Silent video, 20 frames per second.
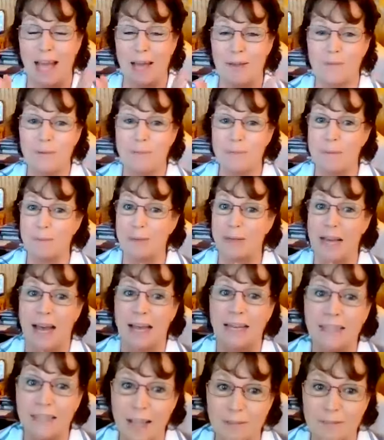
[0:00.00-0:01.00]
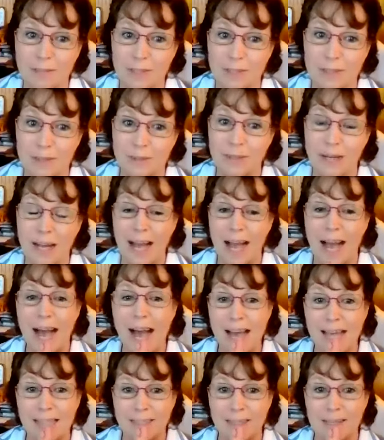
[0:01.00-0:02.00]
And remember, God loves you.
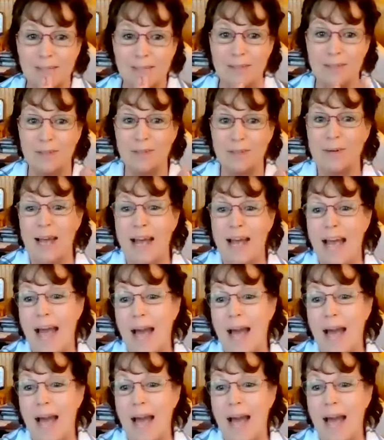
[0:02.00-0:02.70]
I love you.